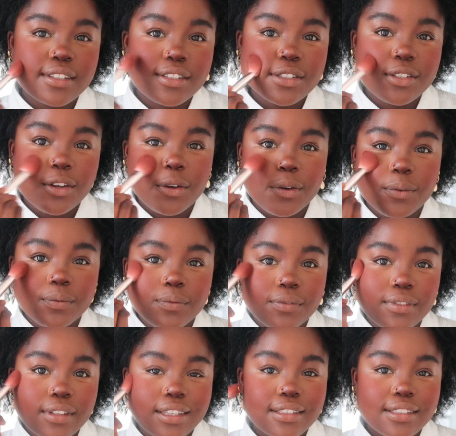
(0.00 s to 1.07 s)
So
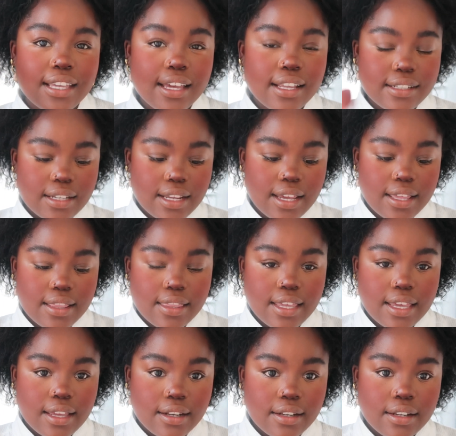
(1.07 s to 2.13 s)
that's that, and
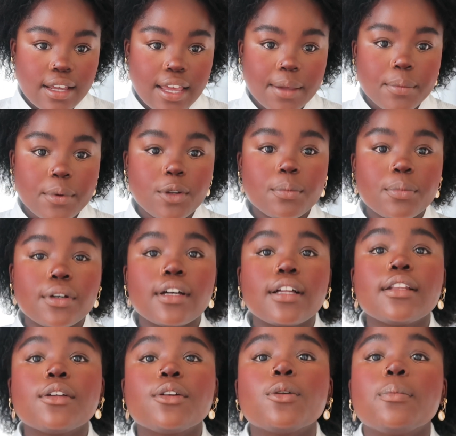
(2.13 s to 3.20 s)
then I will put a
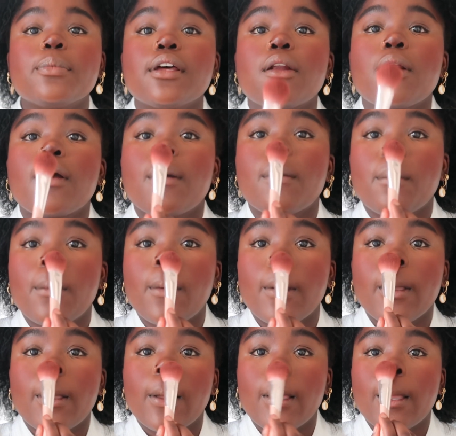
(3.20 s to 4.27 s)
little bit
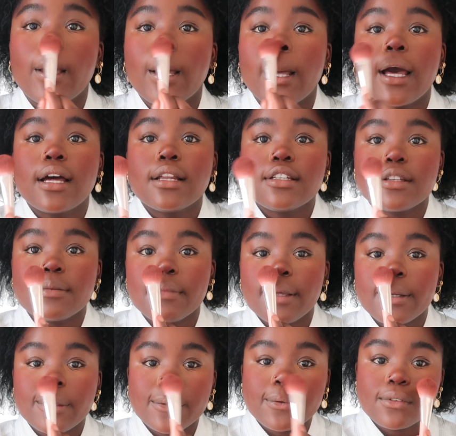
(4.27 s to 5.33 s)
under my
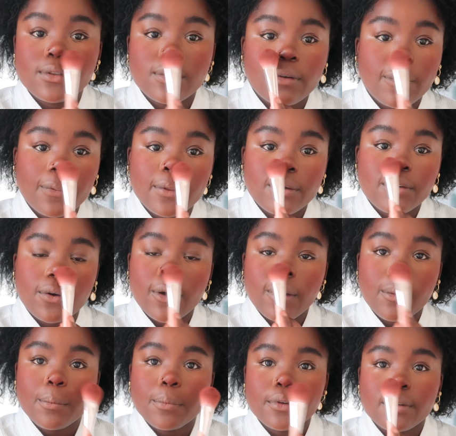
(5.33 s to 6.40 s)
nose, not on the top,
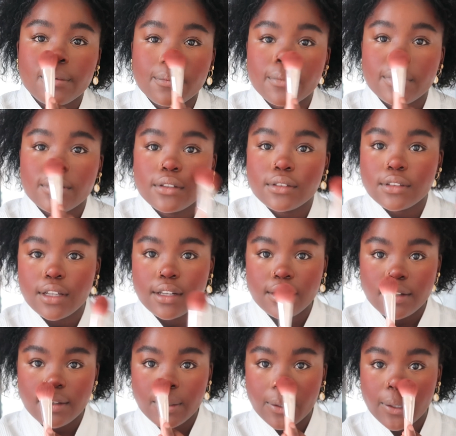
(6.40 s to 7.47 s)
but just under,
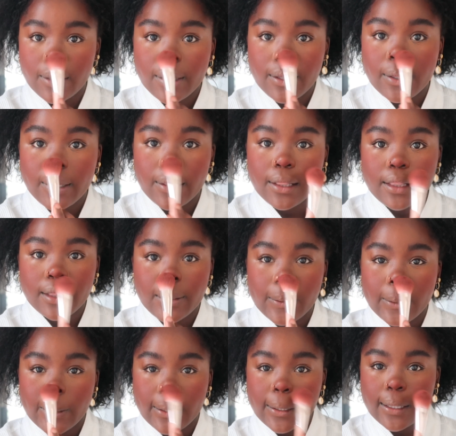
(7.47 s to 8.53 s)

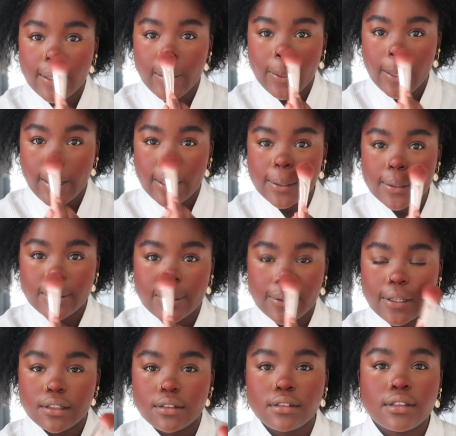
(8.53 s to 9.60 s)
like that.
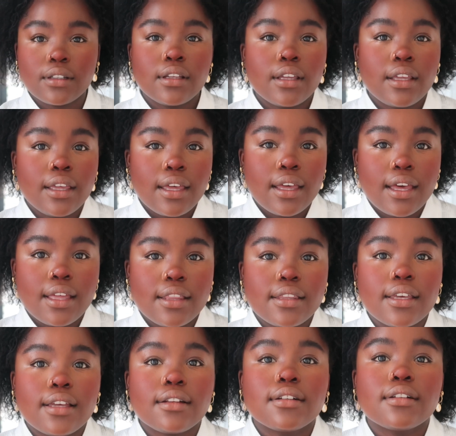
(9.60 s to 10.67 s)
And
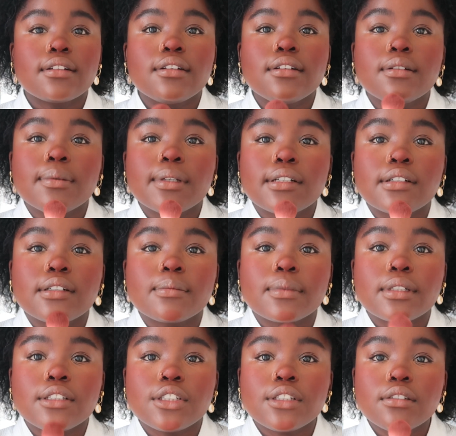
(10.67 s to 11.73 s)
then a little bit on my
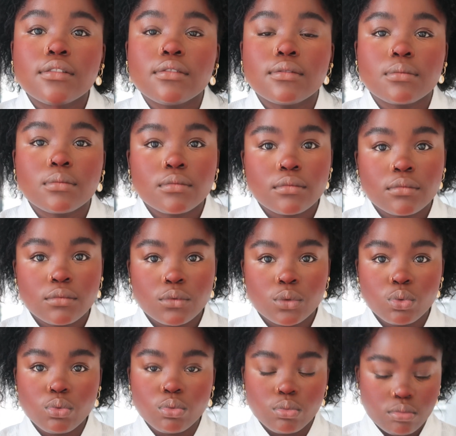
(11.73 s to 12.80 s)
chin.
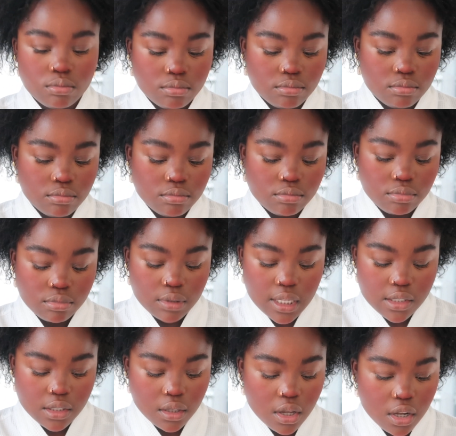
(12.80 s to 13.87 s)
Ooh,
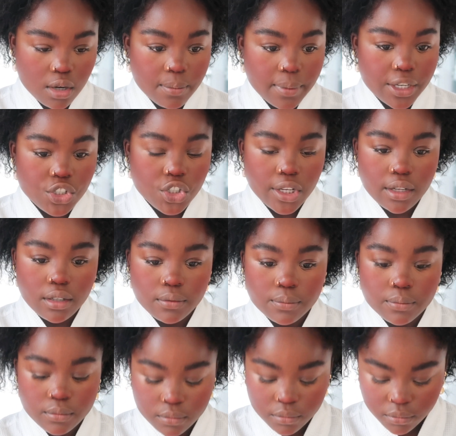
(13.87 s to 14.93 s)
that's a lot on my chin.
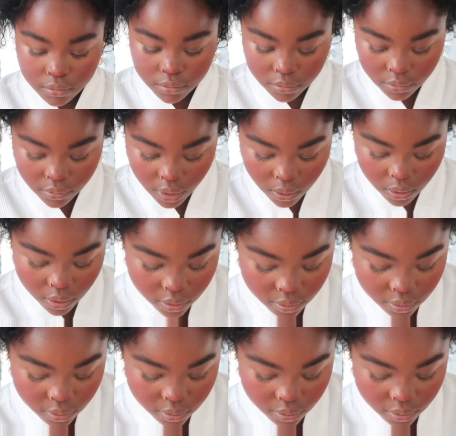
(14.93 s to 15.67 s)
Hold on.